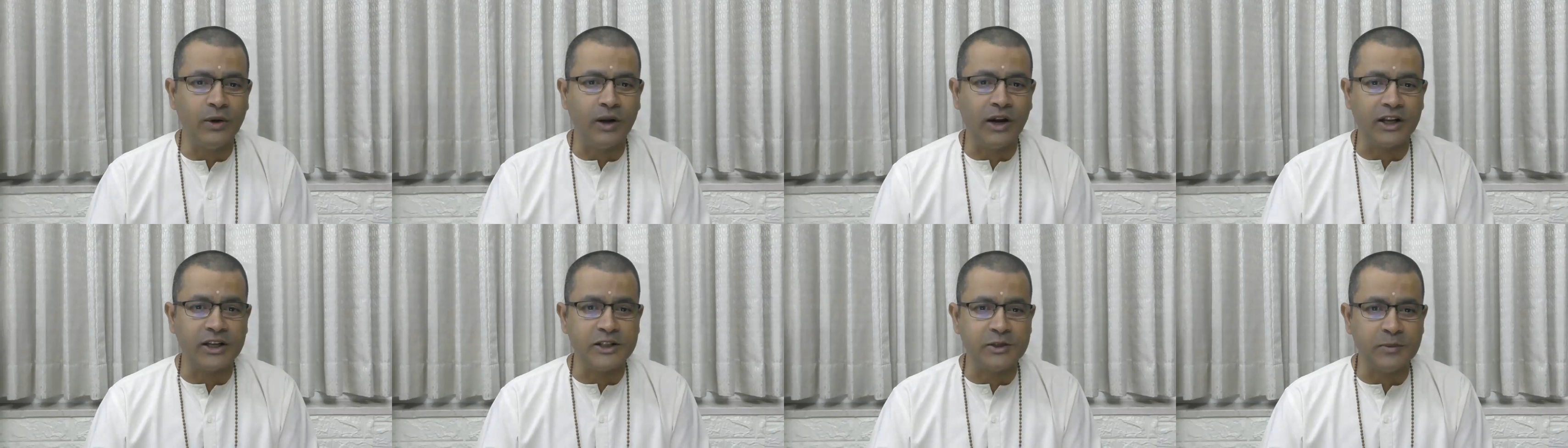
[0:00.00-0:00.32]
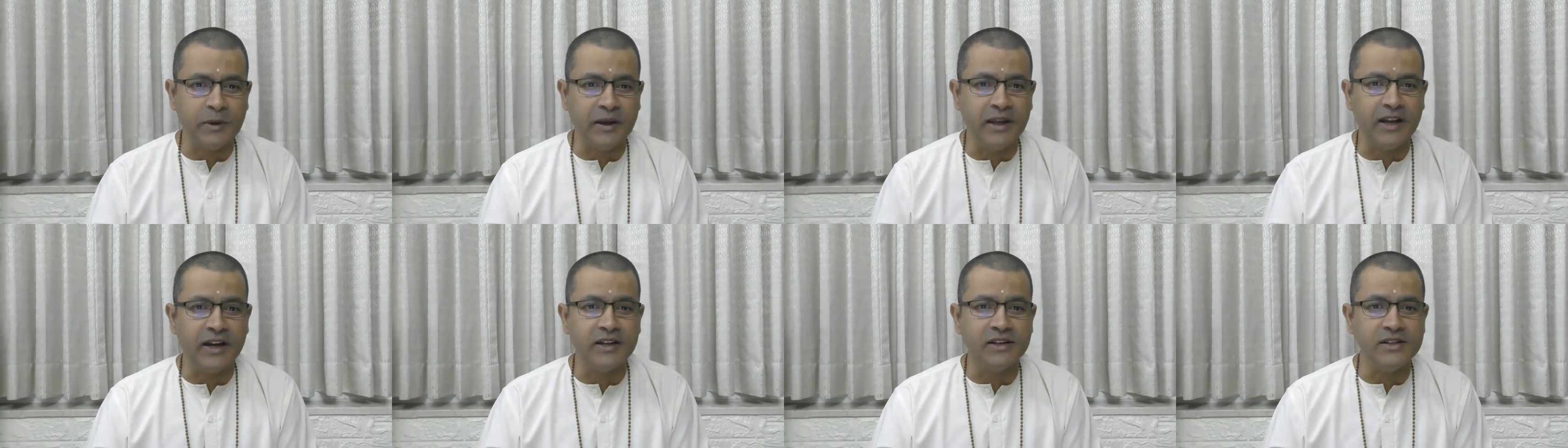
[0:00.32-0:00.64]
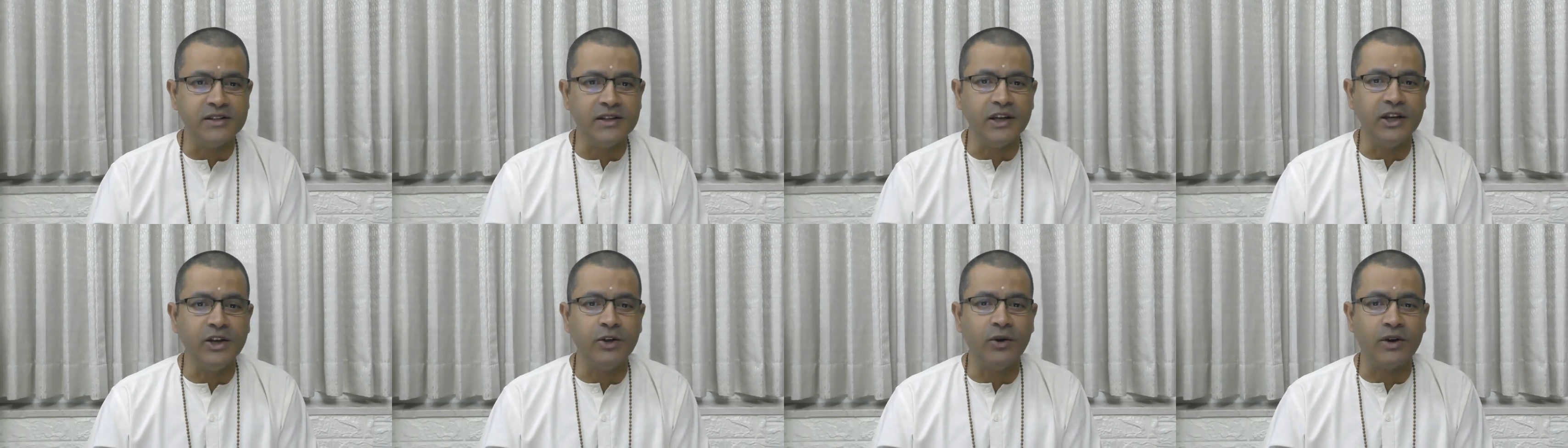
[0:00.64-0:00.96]
are
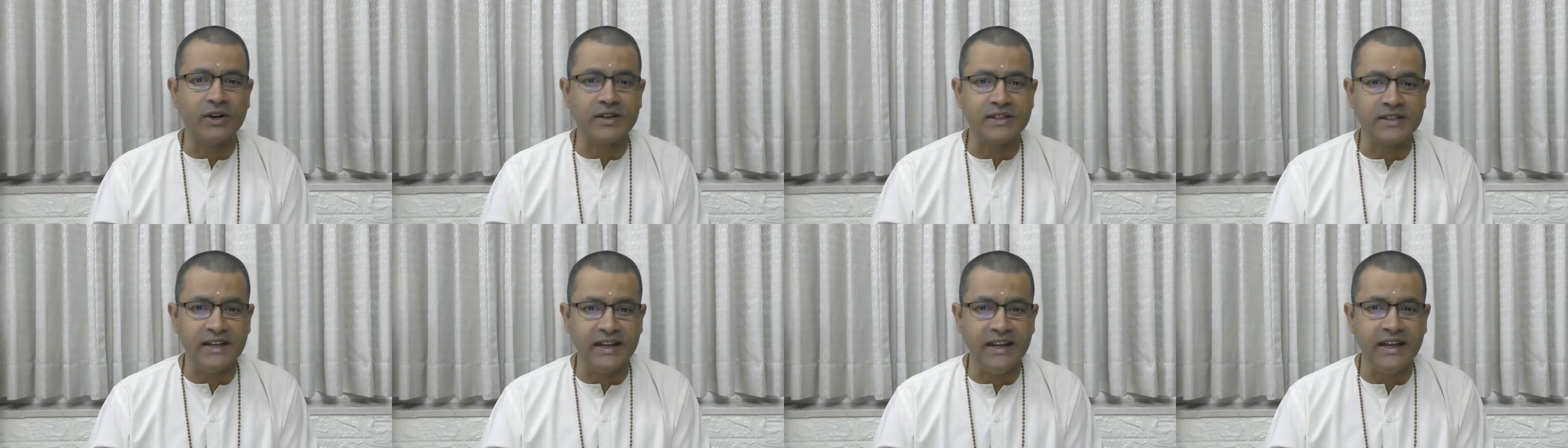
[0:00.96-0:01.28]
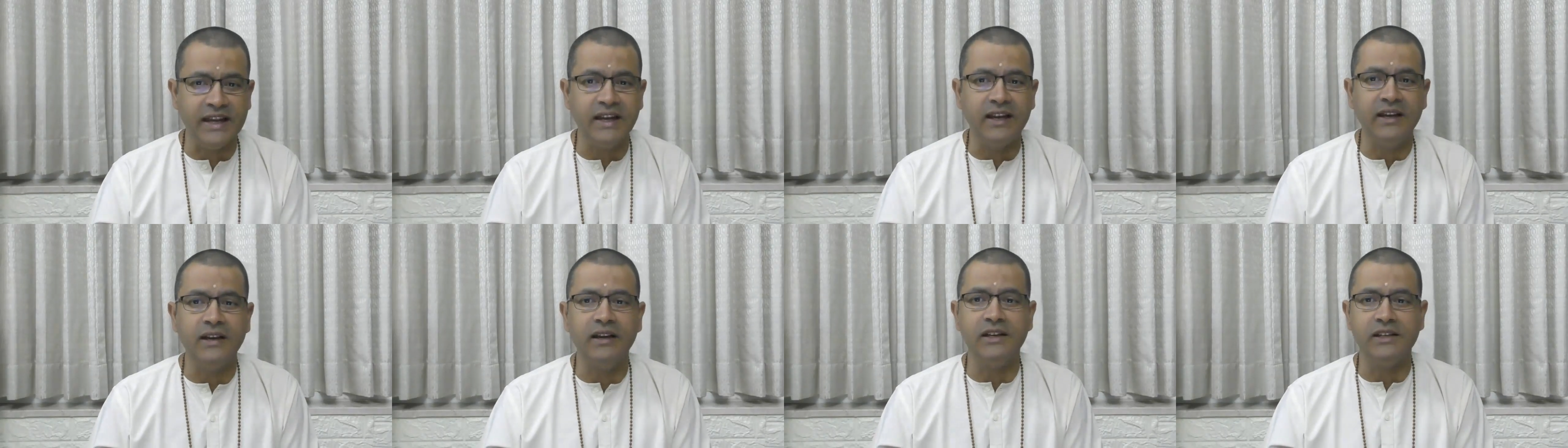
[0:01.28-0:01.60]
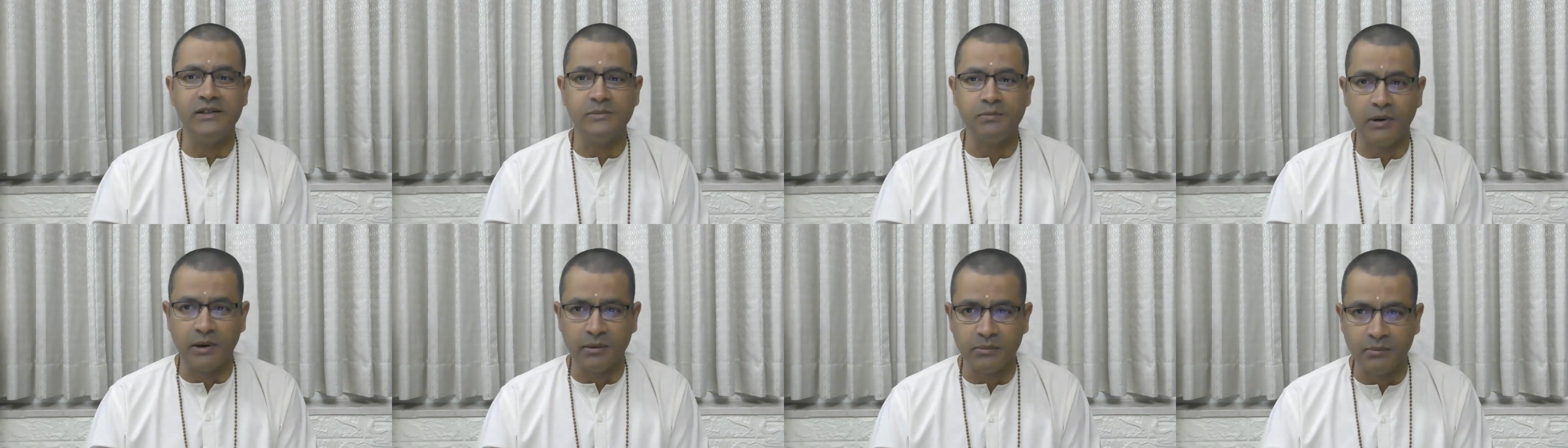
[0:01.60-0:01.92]
experiencing, you are seeing
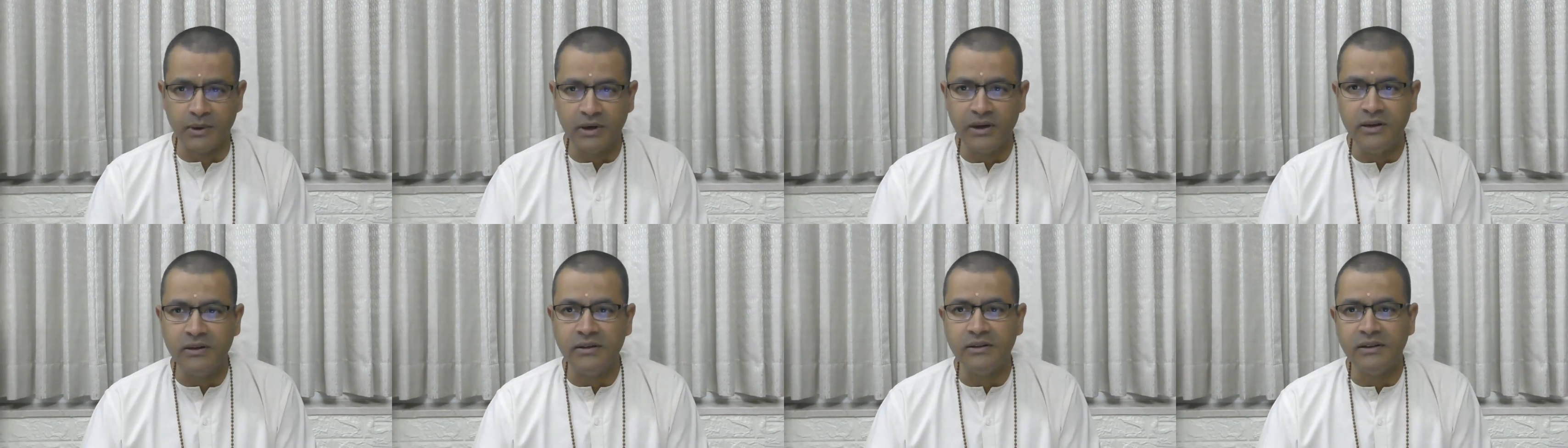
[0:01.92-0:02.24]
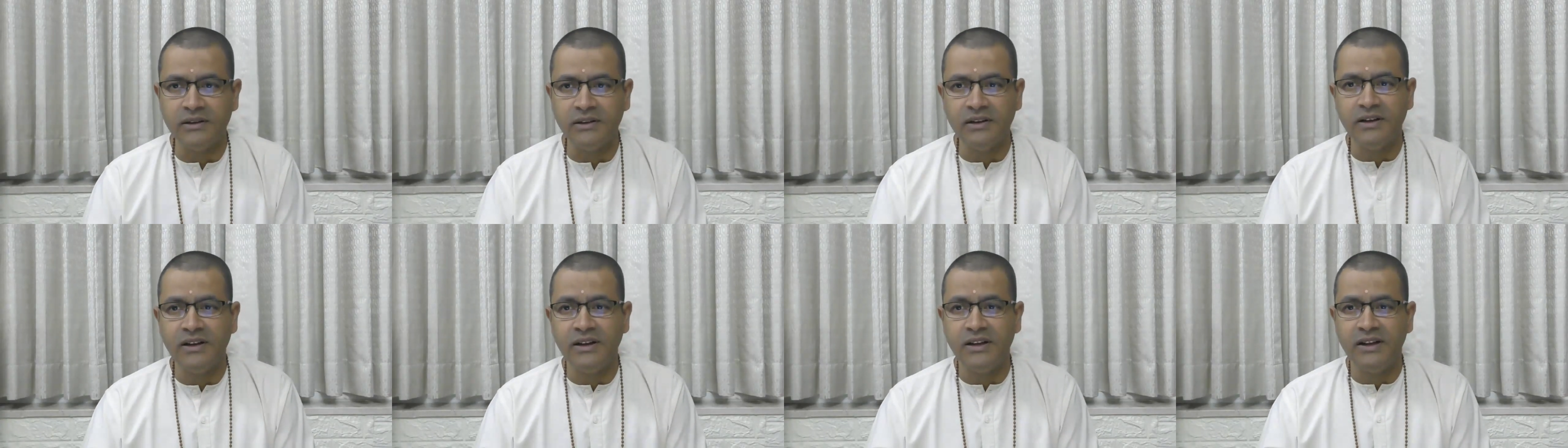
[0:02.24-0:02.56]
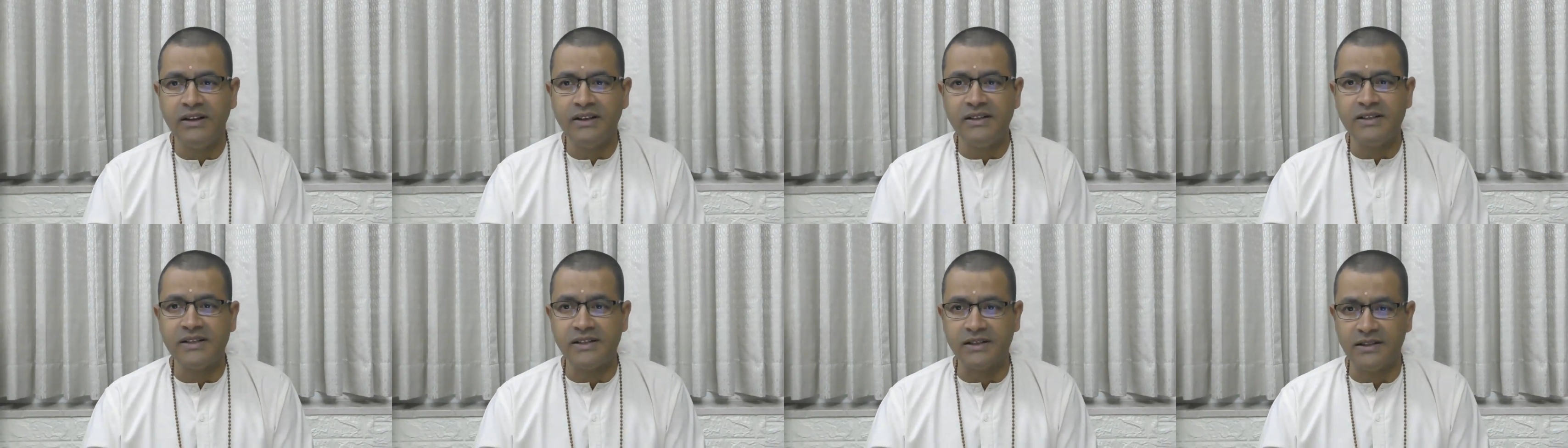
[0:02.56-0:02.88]
is Brahman,
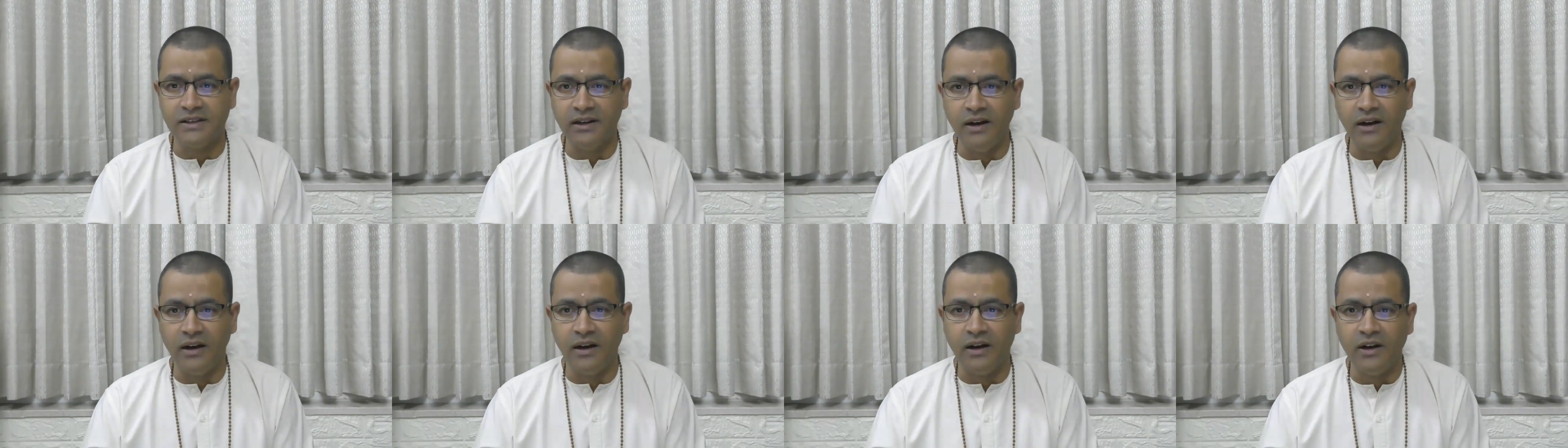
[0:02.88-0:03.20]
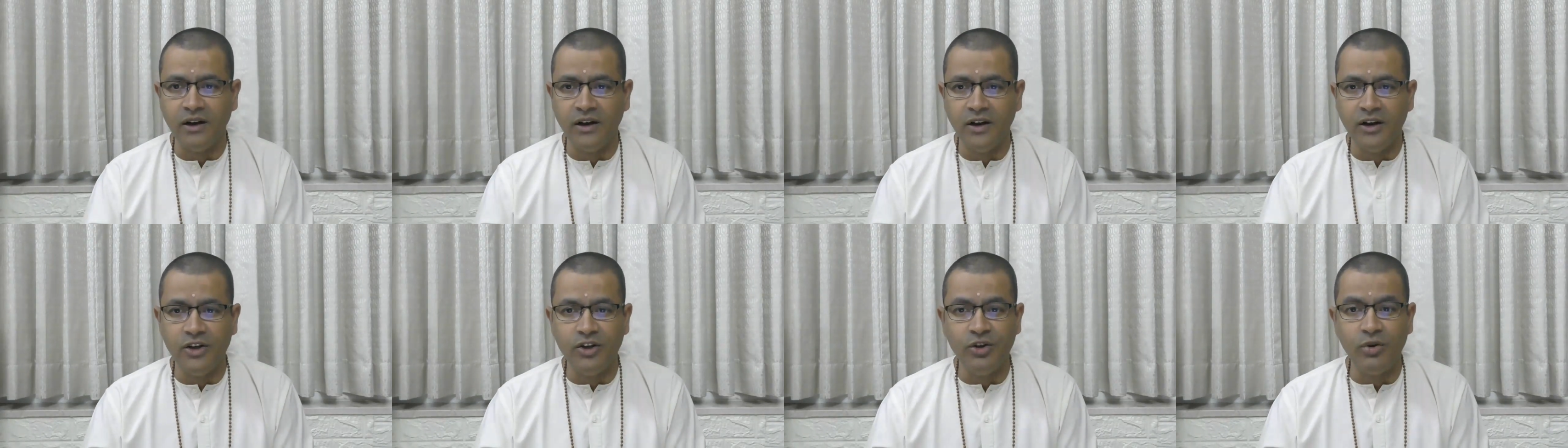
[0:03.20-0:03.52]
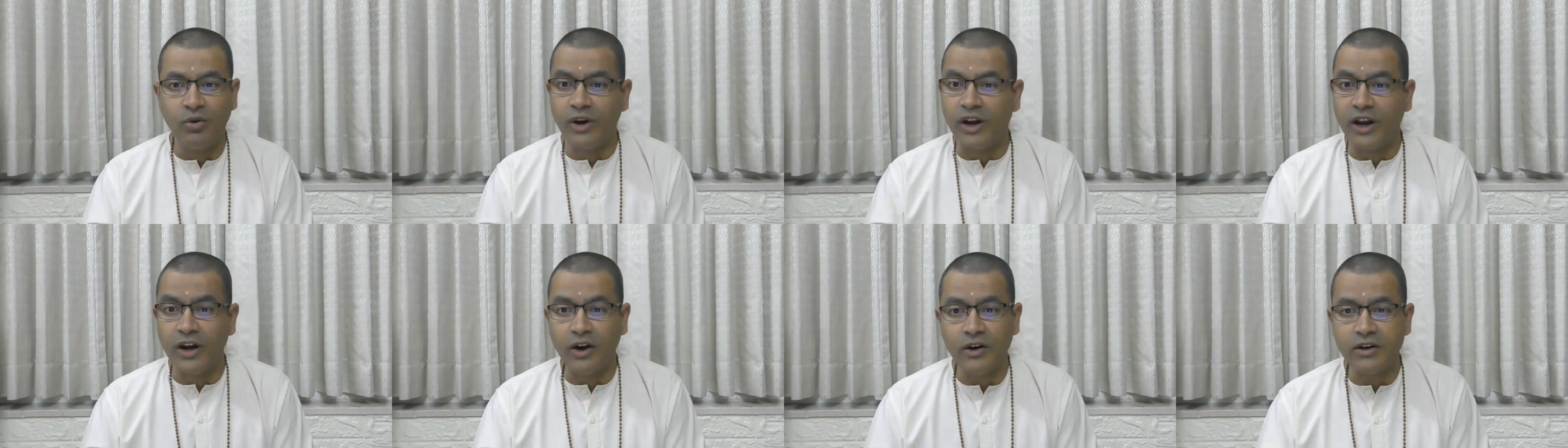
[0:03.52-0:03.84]
still
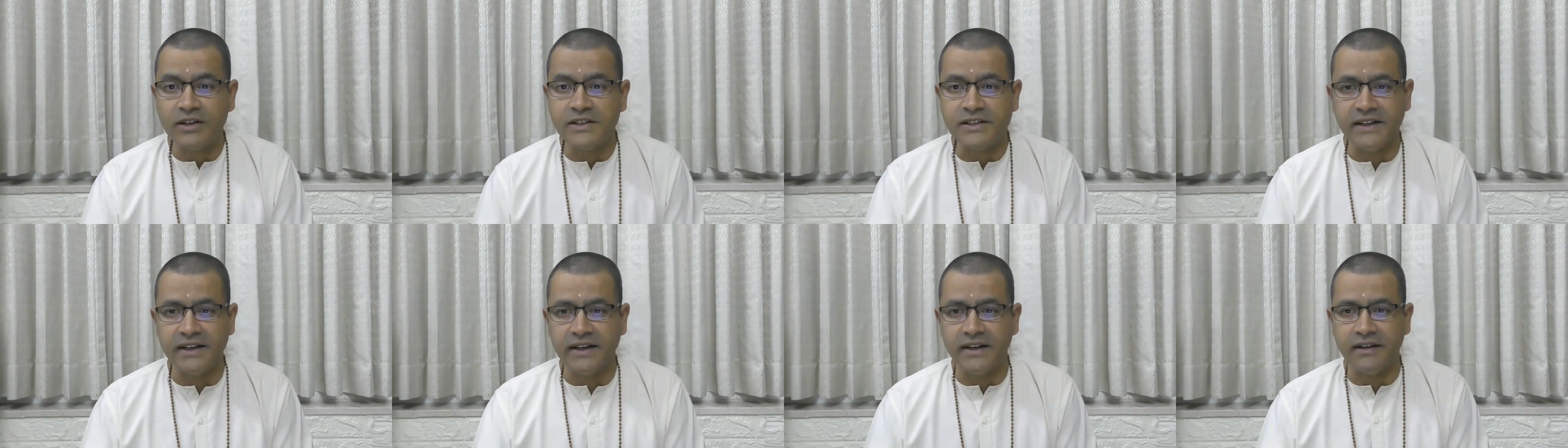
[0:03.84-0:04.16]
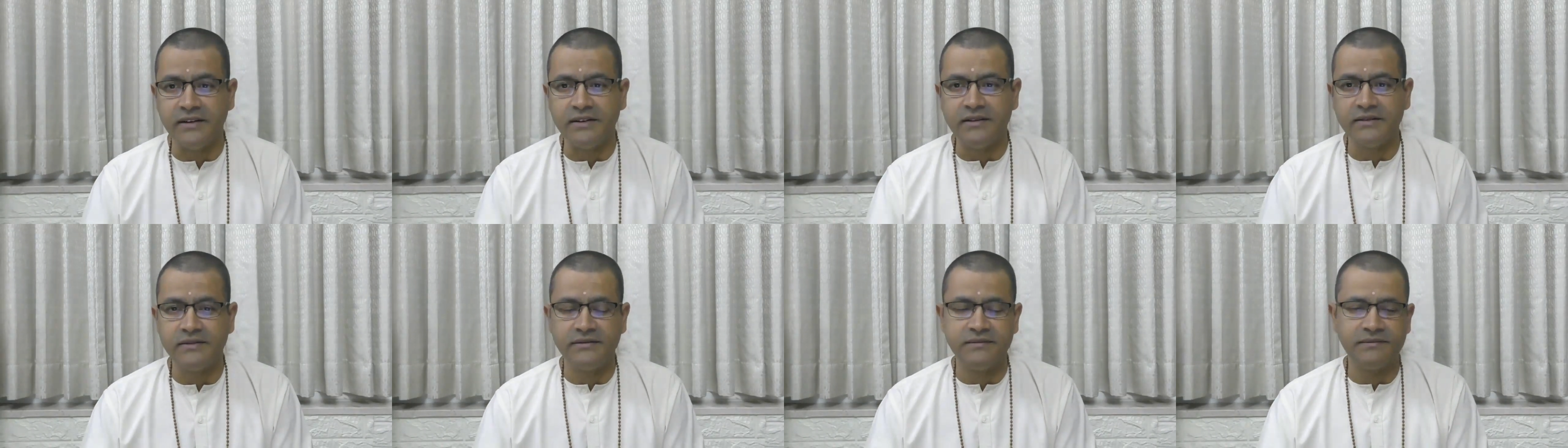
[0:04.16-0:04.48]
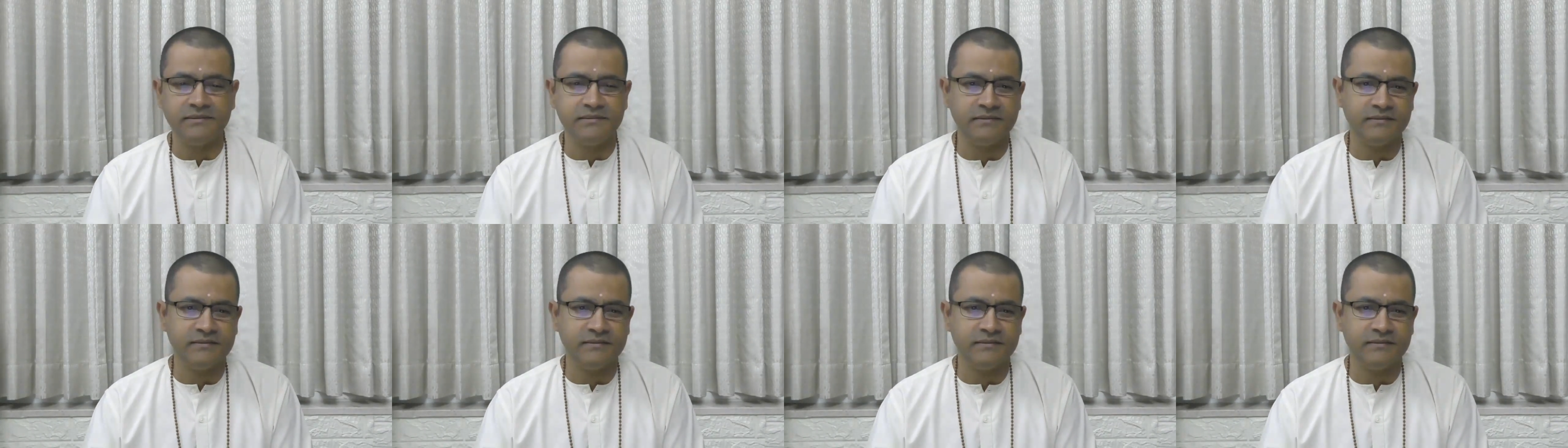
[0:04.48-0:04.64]
you cannot see it.